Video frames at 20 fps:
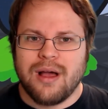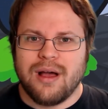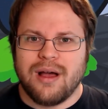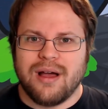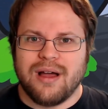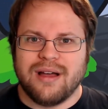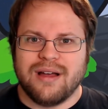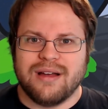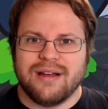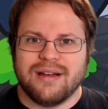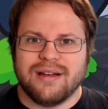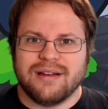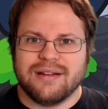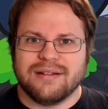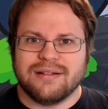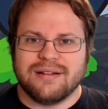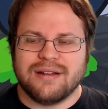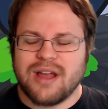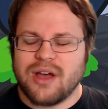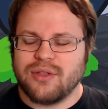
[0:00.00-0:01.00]

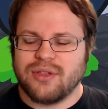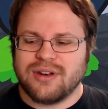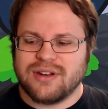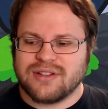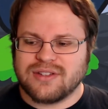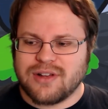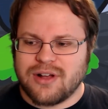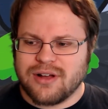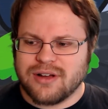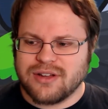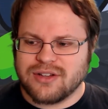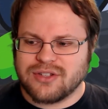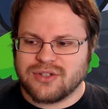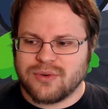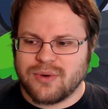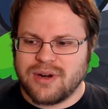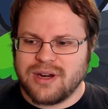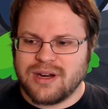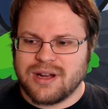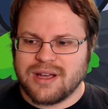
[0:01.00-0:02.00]
now that it's August
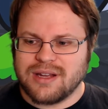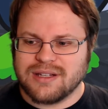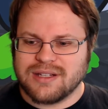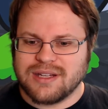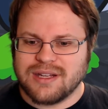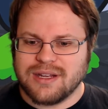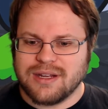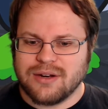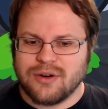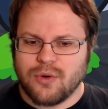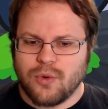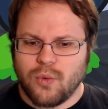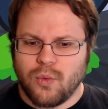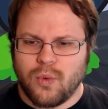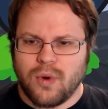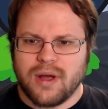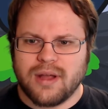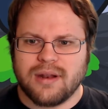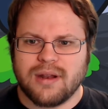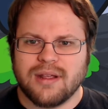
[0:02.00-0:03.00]
2019,
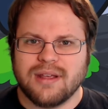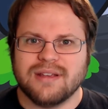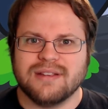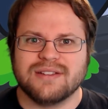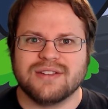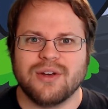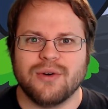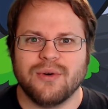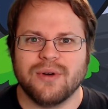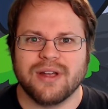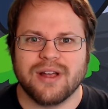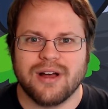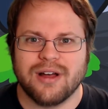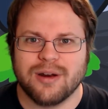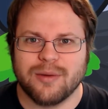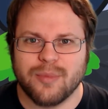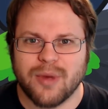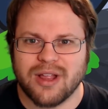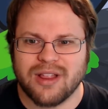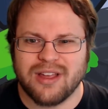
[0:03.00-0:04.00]
what is going on
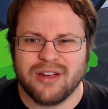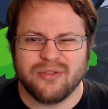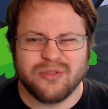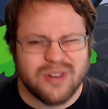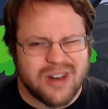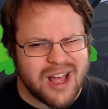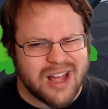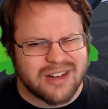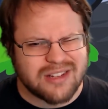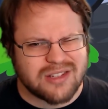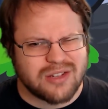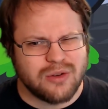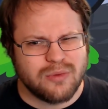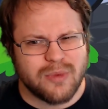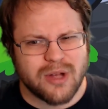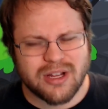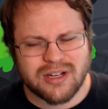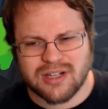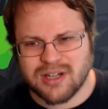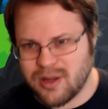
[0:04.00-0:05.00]
in my life? Not too
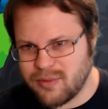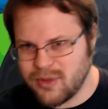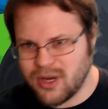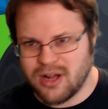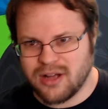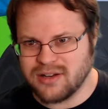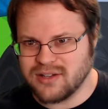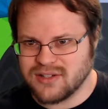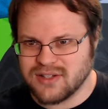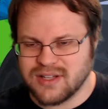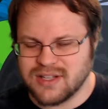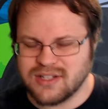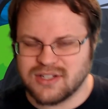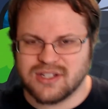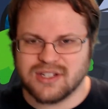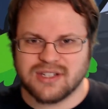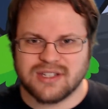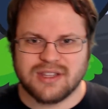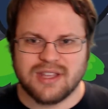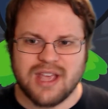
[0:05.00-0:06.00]
much. I mean, honestly, it's
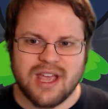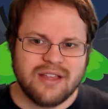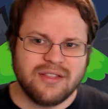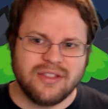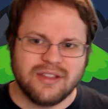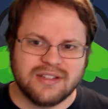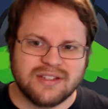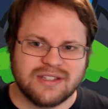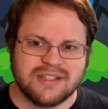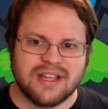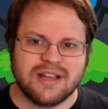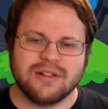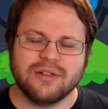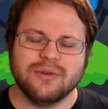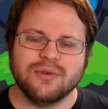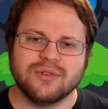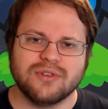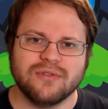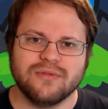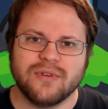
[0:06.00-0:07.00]
just the endless
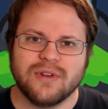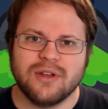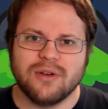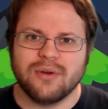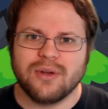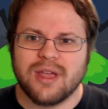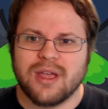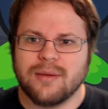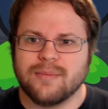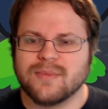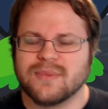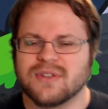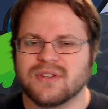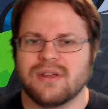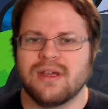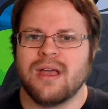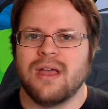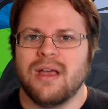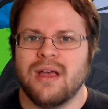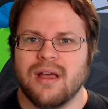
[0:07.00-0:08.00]
deluge of video games.
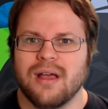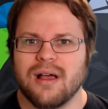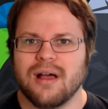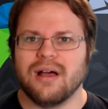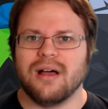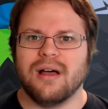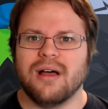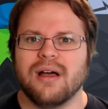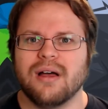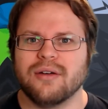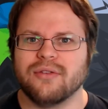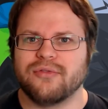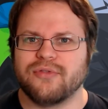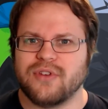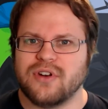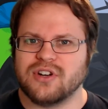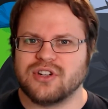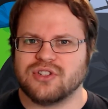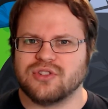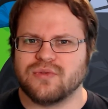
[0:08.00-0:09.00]
I
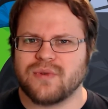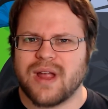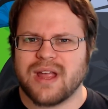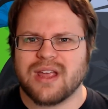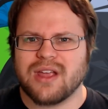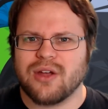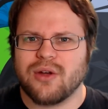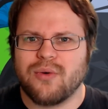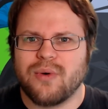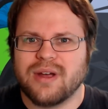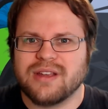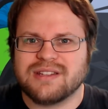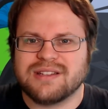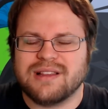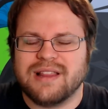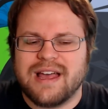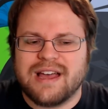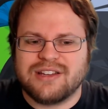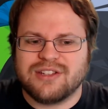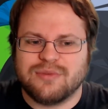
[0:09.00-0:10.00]
finished Dragon Quest
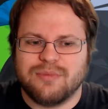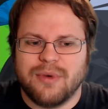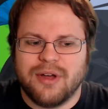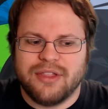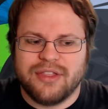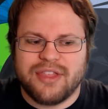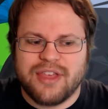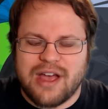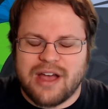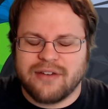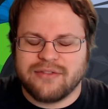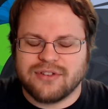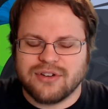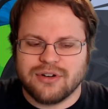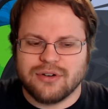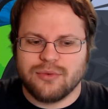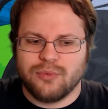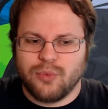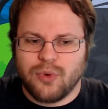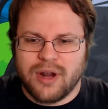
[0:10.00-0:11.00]
last month
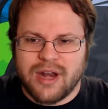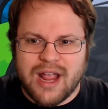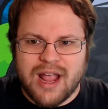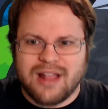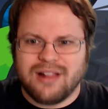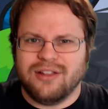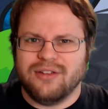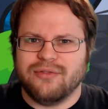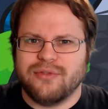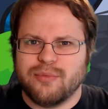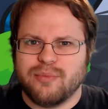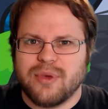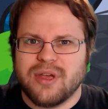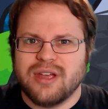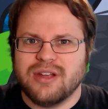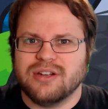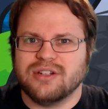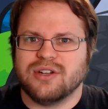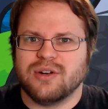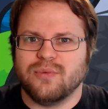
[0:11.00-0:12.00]
after one hell of a
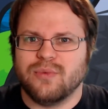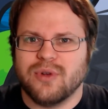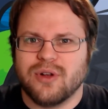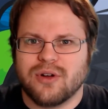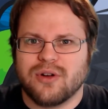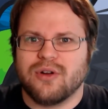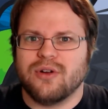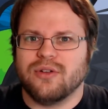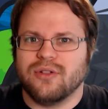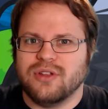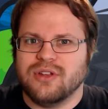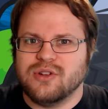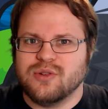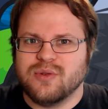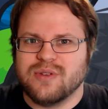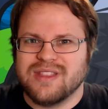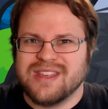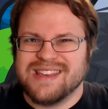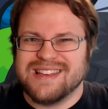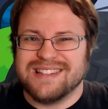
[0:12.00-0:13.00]
binge, and we are currently
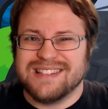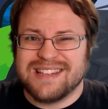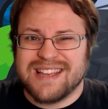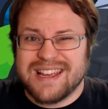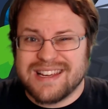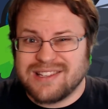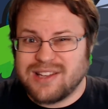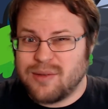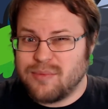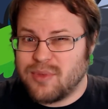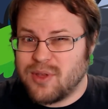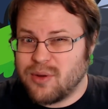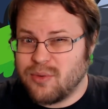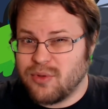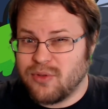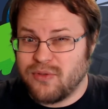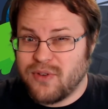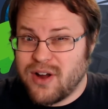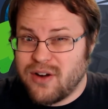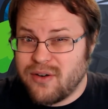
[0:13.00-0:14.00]
doing the exact same thing
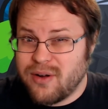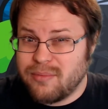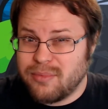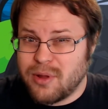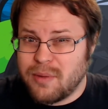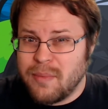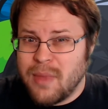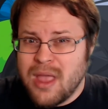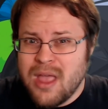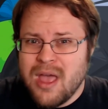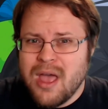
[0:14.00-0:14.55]
with Fire Emblem.